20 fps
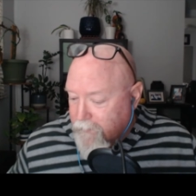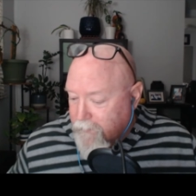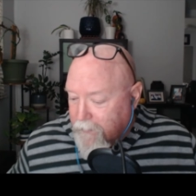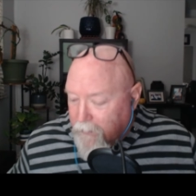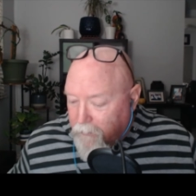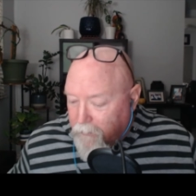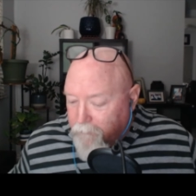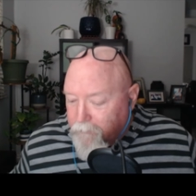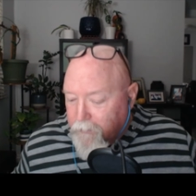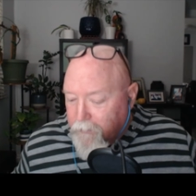
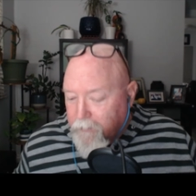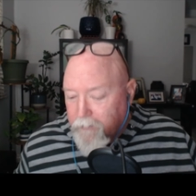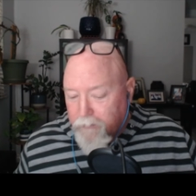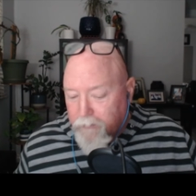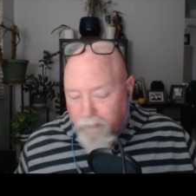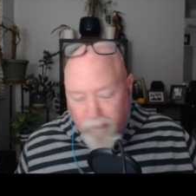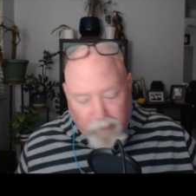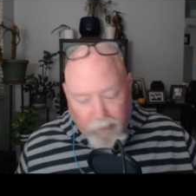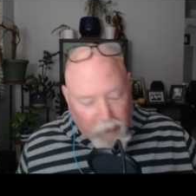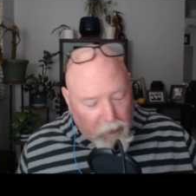Get over there
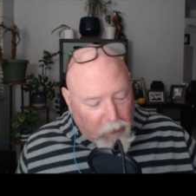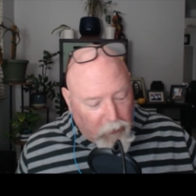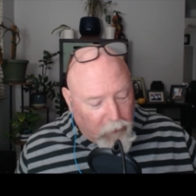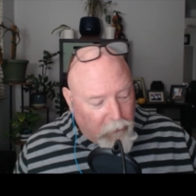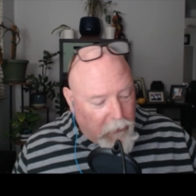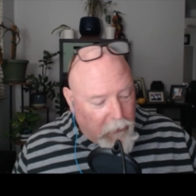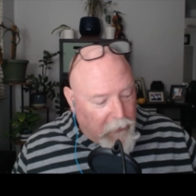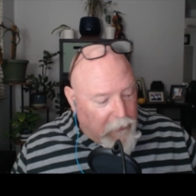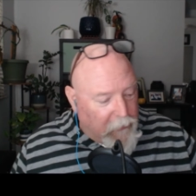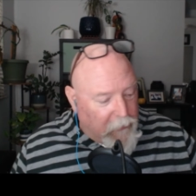and show
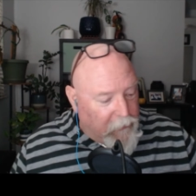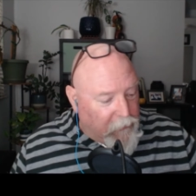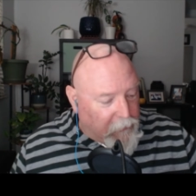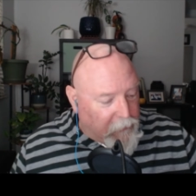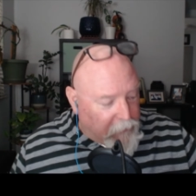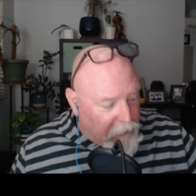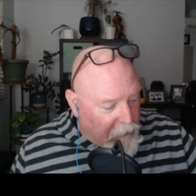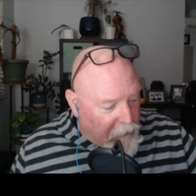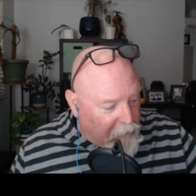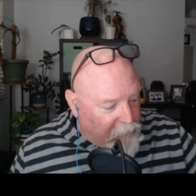him the
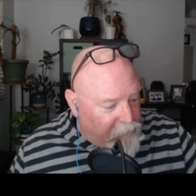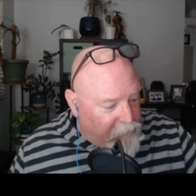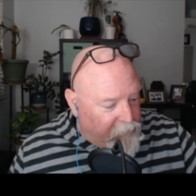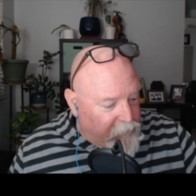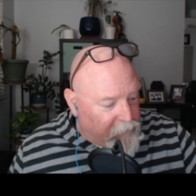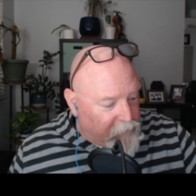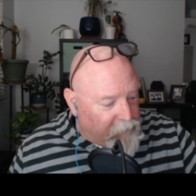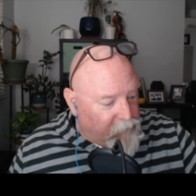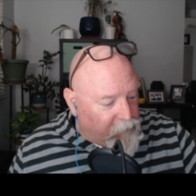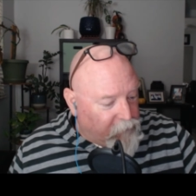
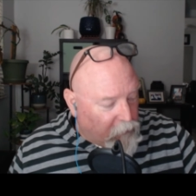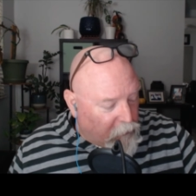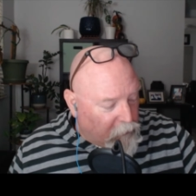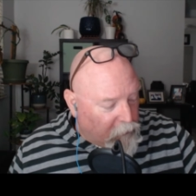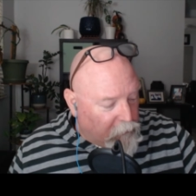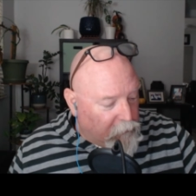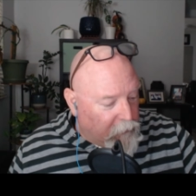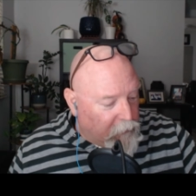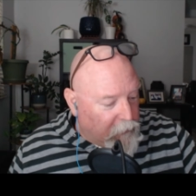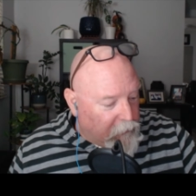love.
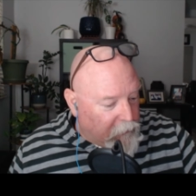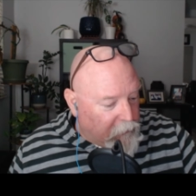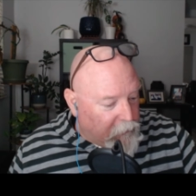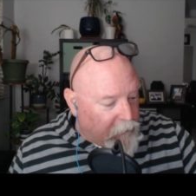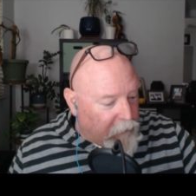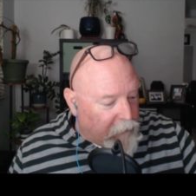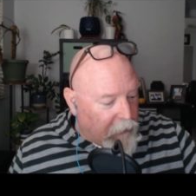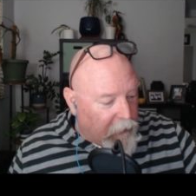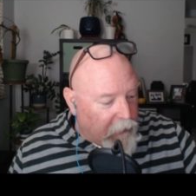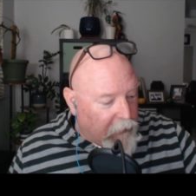Show him
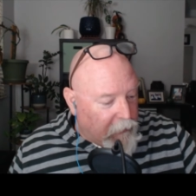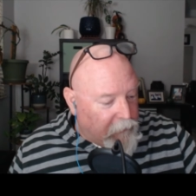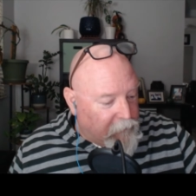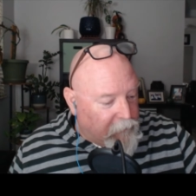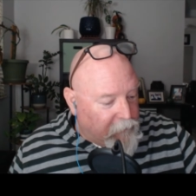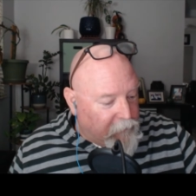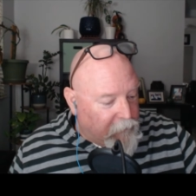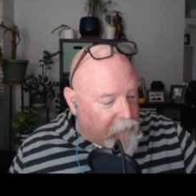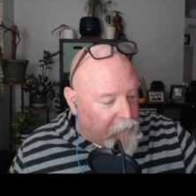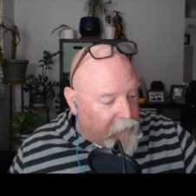
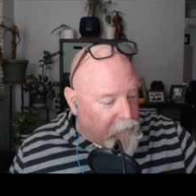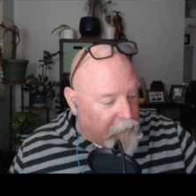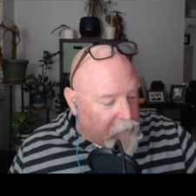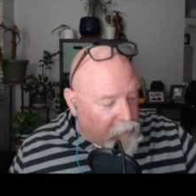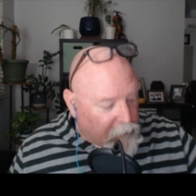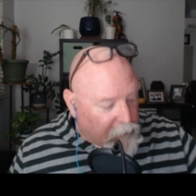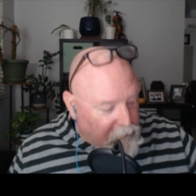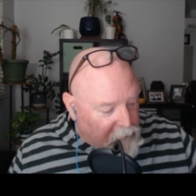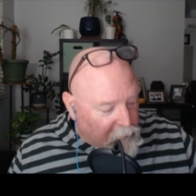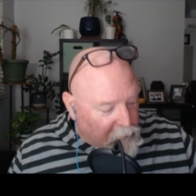that uh,
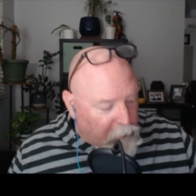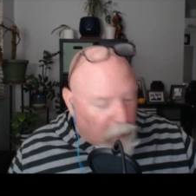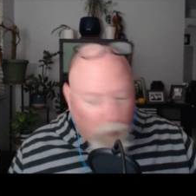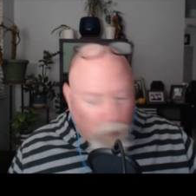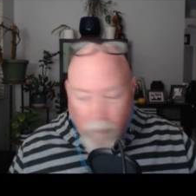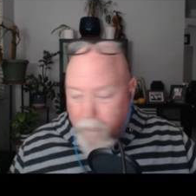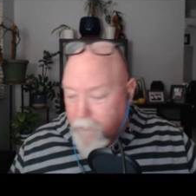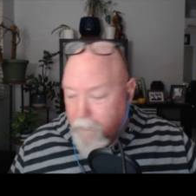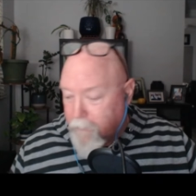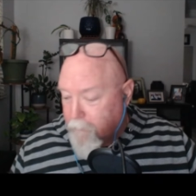we
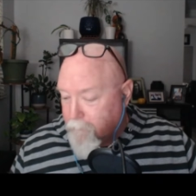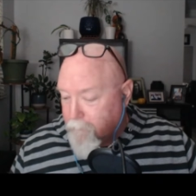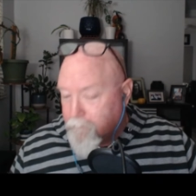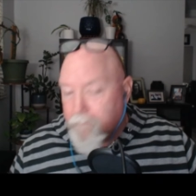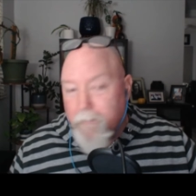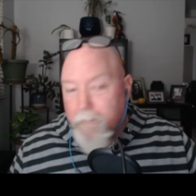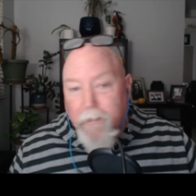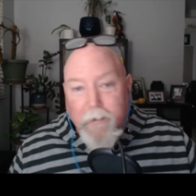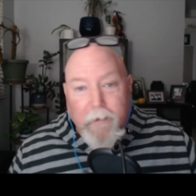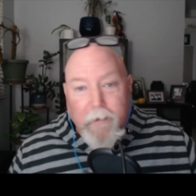support him
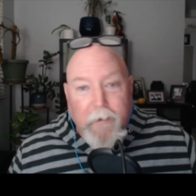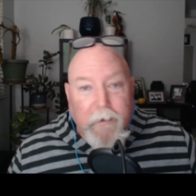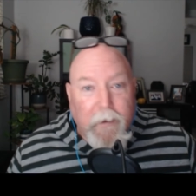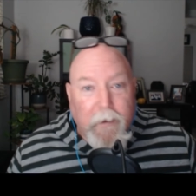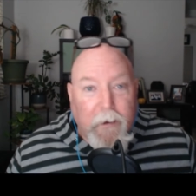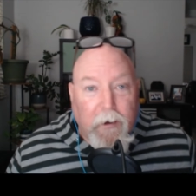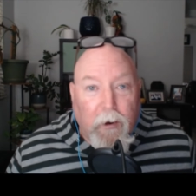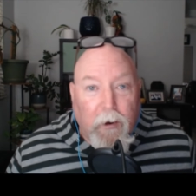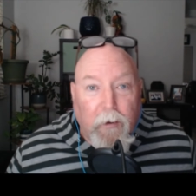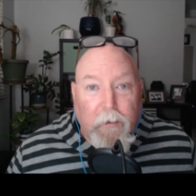
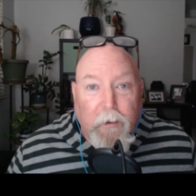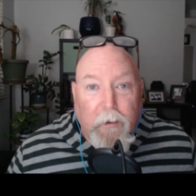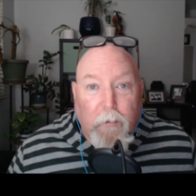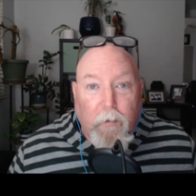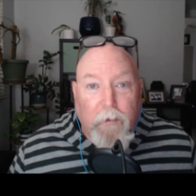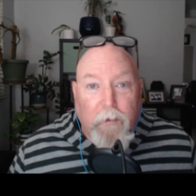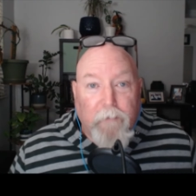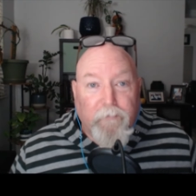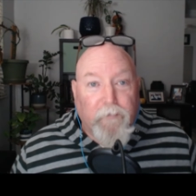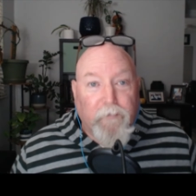and all
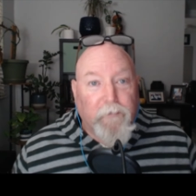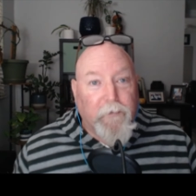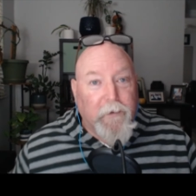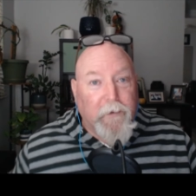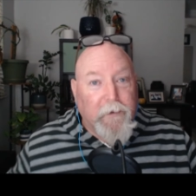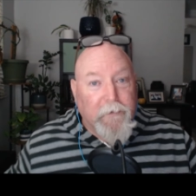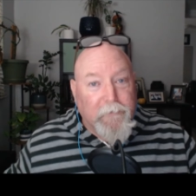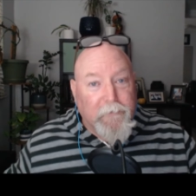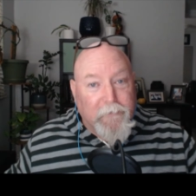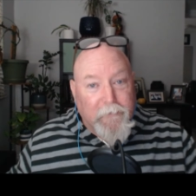that wonderful
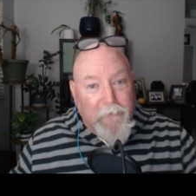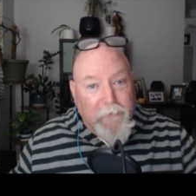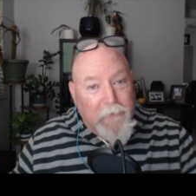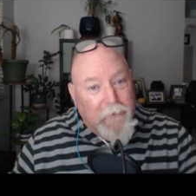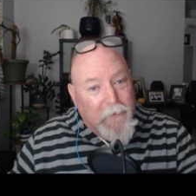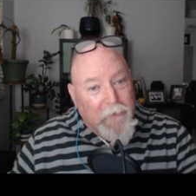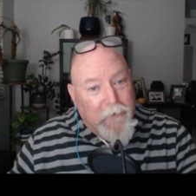things.